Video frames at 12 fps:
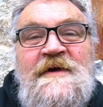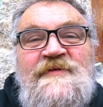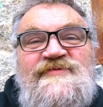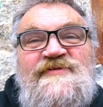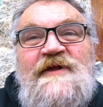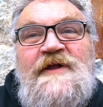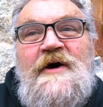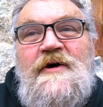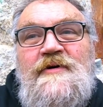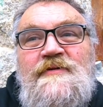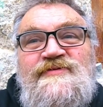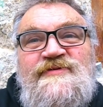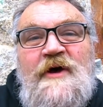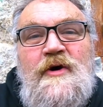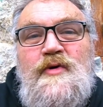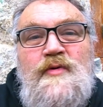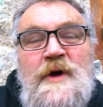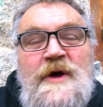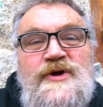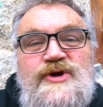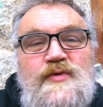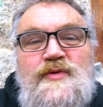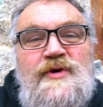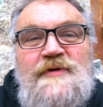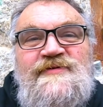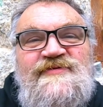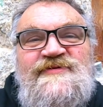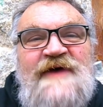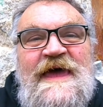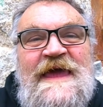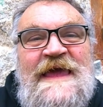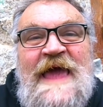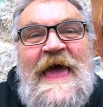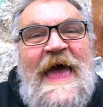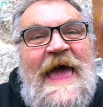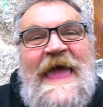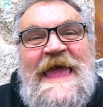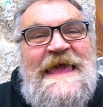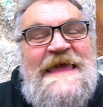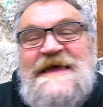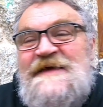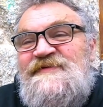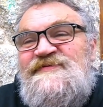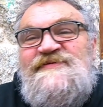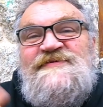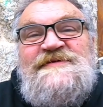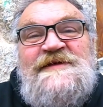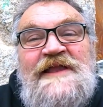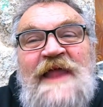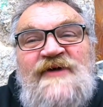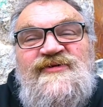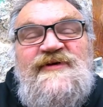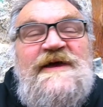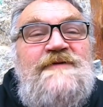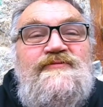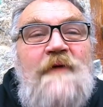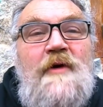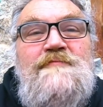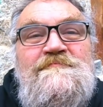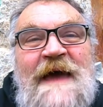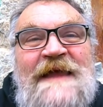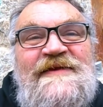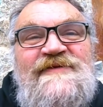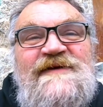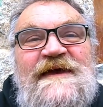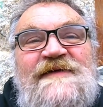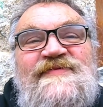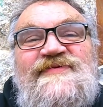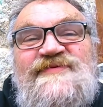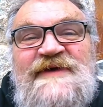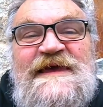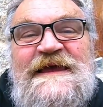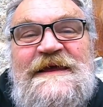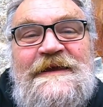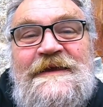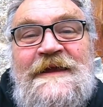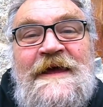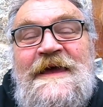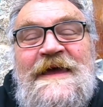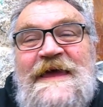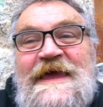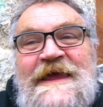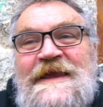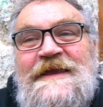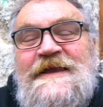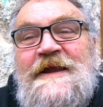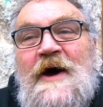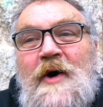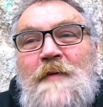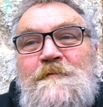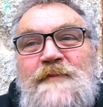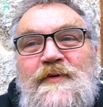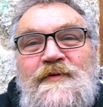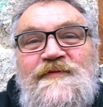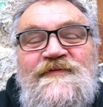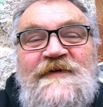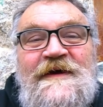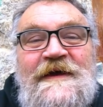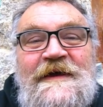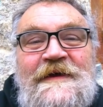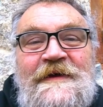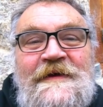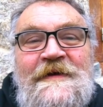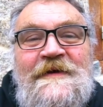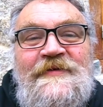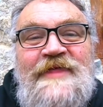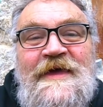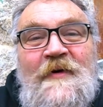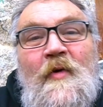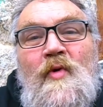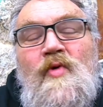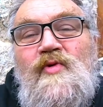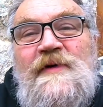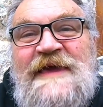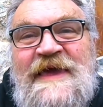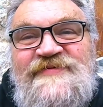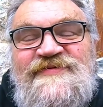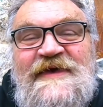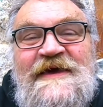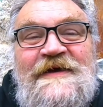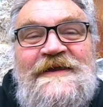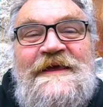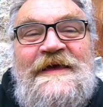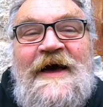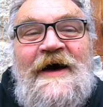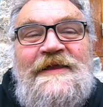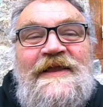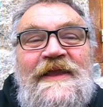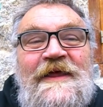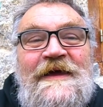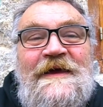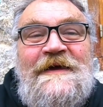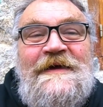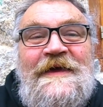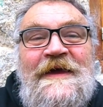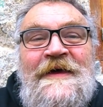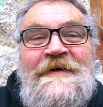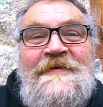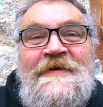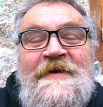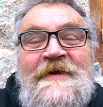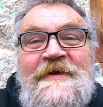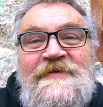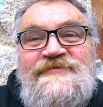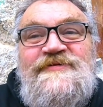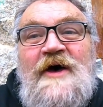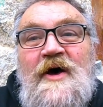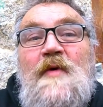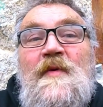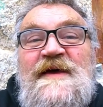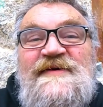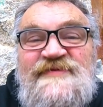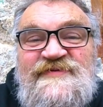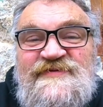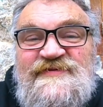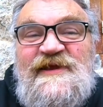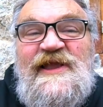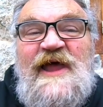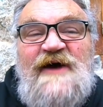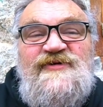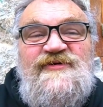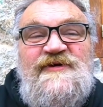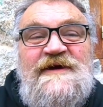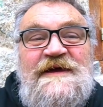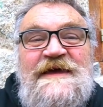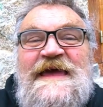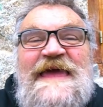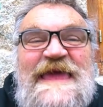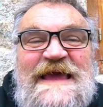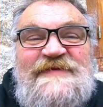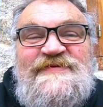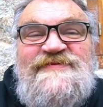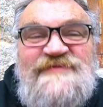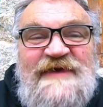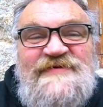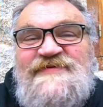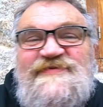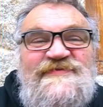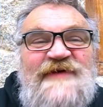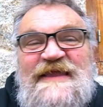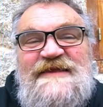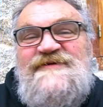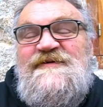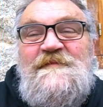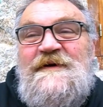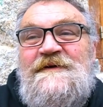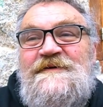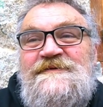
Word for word: Slow, so you could say a slushy romantic scene in a movie. They're all kissing and cuddling, yeah? So, slushy, excess sentiment.